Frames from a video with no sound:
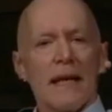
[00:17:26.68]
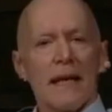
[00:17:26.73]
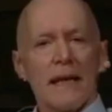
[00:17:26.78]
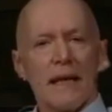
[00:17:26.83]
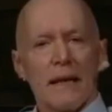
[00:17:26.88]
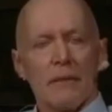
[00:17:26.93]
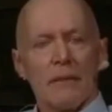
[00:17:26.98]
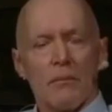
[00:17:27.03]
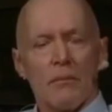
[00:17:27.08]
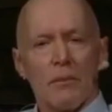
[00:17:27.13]

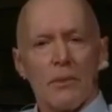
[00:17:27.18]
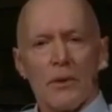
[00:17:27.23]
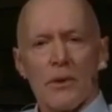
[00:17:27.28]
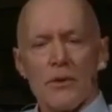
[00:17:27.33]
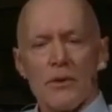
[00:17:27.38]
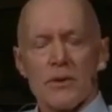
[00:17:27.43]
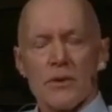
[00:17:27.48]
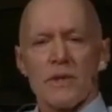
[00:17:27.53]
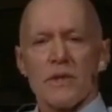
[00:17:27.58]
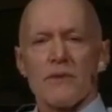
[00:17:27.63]
and
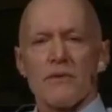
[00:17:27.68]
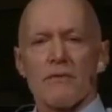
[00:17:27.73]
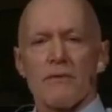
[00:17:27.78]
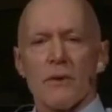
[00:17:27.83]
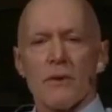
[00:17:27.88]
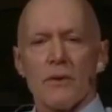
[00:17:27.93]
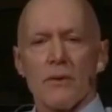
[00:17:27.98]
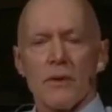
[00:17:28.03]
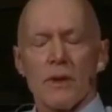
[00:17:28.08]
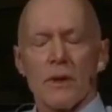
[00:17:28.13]
produced its
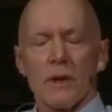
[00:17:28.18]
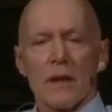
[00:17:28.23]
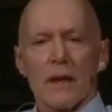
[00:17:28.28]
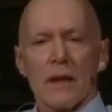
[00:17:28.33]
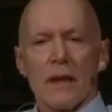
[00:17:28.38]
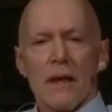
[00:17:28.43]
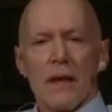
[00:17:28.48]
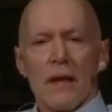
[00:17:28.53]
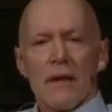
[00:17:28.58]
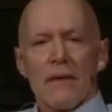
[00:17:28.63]
fruit,
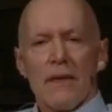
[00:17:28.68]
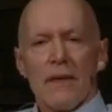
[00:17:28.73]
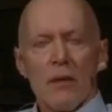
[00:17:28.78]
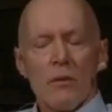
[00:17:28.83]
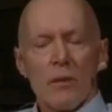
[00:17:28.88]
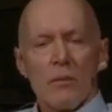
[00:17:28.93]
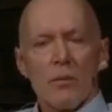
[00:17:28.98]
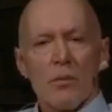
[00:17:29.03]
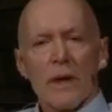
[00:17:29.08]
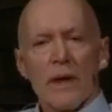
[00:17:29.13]
they
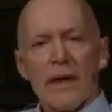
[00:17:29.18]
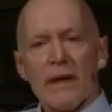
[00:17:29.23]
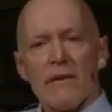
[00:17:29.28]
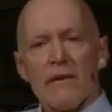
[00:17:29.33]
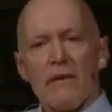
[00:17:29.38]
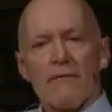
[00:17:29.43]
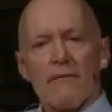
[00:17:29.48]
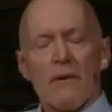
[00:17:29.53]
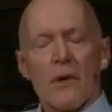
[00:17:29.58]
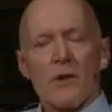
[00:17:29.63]
would bring the
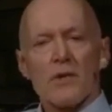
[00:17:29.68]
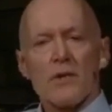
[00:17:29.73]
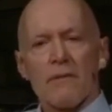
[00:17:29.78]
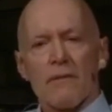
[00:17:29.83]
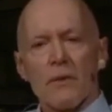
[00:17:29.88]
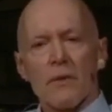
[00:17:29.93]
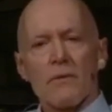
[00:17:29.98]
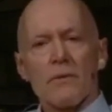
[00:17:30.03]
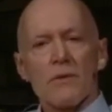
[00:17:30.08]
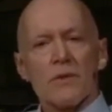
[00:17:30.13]
first
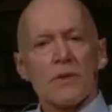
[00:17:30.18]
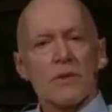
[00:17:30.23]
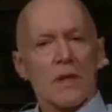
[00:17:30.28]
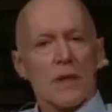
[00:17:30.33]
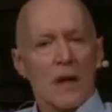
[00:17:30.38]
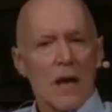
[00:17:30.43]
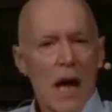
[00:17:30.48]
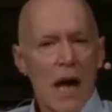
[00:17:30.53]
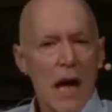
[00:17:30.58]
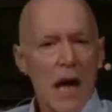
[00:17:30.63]
fruits to
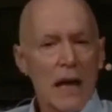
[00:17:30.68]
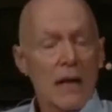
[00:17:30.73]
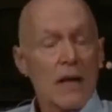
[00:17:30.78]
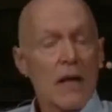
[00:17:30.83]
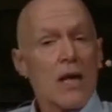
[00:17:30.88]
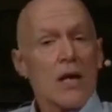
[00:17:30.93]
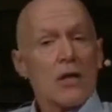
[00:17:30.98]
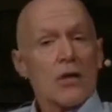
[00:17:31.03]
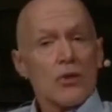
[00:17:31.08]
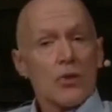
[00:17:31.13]
God,
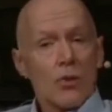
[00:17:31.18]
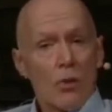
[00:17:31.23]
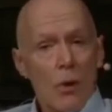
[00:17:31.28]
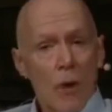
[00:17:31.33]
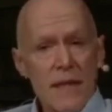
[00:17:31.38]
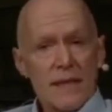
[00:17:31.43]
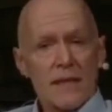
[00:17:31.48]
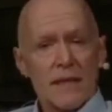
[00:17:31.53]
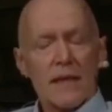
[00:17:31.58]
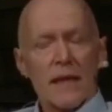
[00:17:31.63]

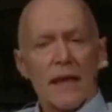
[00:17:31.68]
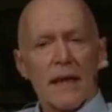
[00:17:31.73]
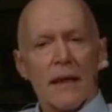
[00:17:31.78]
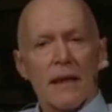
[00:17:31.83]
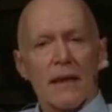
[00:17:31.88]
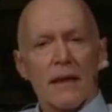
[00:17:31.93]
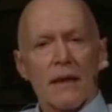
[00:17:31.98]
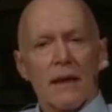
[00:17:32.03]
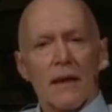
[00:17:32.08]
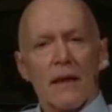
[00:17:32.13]
trusting
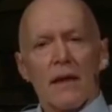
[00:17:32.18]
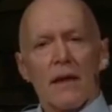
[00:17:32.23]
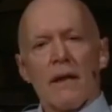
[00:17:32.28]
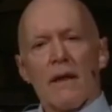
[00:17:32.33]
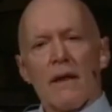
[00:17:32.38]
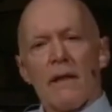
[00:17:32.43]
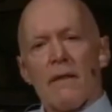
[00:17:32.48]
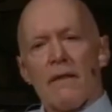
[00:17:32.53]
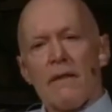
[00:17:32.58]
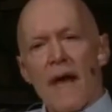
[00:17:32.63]

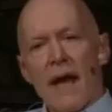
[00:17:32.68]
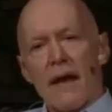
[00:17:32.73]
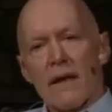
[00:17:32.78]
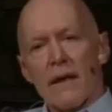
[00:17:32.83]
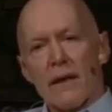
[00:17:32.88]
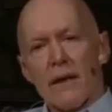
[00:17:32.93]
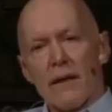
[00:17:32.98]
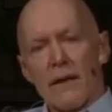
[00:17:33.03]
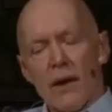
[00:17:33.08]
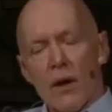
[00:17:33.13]
that
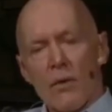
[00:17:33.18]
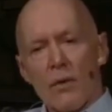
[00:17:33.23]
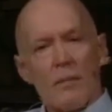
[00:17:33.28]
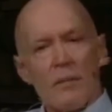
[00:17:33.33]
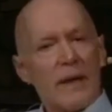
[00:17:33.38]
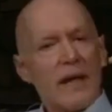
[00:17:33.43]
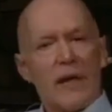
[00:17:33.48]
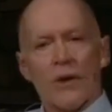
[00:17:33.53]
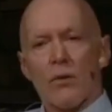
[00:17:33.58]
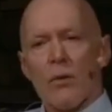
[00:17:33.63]
there would be
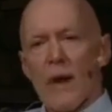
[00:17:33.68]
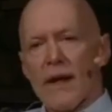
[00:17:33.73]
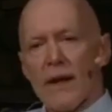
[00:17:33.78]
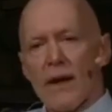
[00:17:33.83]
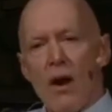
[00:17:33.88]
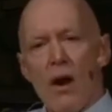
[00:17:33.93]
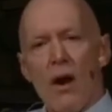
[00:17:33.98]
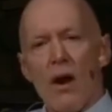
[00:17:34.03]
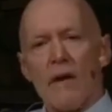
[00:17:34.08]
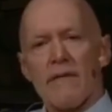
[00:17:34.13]
a great
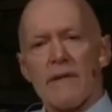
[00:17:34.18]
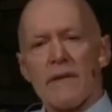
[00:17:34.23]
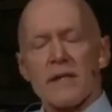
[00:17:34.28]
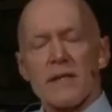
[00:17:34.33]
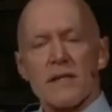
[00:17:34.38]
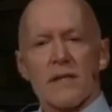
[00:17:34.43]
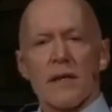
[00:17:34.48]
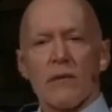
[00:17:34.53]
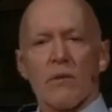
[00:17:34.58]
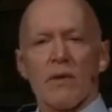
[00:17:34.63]
harvest
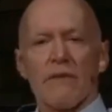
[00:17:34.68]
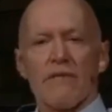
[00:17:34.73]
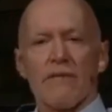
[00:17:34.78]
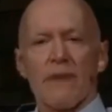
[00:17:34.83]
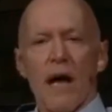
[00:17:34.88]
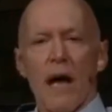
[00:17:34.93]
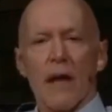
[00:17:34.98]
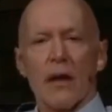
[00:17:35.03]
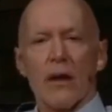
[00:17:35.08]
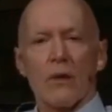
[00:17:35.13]
that would
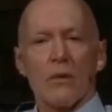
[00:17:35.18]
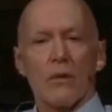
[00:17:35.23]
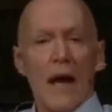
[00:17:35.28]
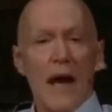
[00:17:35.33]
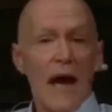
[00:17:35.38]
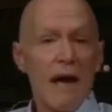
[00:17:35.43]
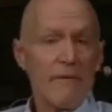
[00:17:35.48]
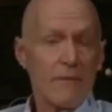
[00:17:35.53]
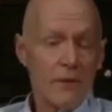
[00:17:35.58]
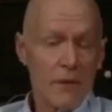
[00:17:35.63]
follow
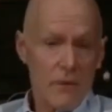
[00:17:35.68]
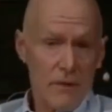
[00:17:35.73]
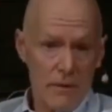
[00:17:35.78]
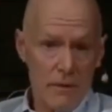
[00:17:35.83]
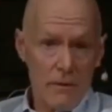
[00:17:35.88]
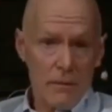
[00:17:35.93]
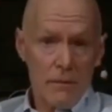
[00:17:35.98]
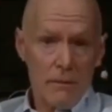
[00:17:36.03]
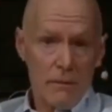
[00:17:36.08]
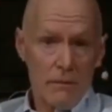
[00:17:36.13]
after
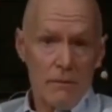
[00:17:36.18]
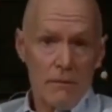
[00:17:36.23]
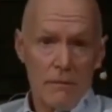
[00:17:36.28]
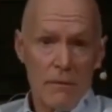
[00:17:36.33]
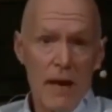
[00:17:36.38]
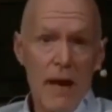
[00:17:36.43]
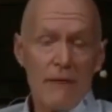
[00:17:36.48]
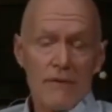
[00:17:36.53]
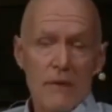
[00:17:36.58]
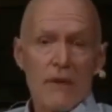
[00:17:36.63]

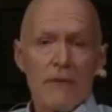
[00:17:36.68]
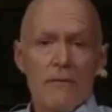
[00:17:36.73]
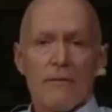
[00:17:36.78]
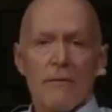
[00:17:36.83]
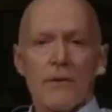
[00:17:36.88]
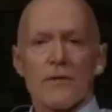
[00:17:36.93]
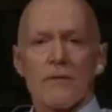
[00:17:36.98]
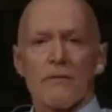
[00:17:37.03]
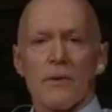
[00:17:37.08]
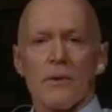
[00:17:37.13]
the
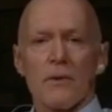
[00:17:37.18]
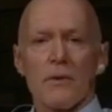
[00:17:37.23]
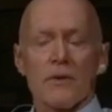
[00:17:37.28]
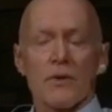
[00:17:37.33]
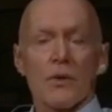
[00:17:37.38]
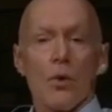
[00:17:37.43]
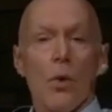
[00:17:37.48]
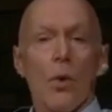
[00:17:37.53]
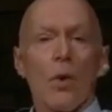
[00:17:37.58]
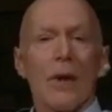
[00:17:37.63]
first fruits,
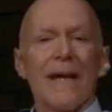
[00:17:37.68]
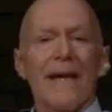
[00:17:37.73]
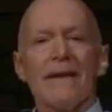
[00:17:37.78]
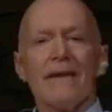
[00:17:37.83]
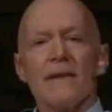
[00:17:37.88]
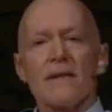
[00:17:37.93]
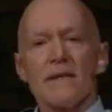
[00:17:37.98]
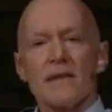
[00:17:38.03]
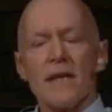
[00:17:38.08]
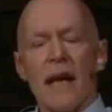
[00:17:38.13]
or in the
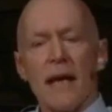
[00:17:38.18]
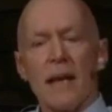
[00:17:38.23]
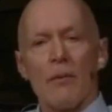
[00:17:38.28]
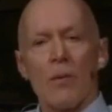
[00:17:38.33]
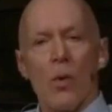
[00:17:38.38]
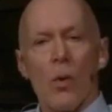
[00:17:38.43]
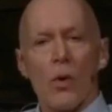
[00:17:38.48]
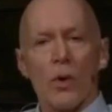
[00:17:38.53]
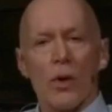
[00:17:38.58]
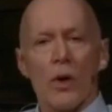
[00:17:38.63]
same
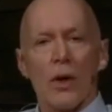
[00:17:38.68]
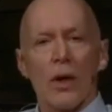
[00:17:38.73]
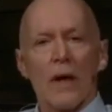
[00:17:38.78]
order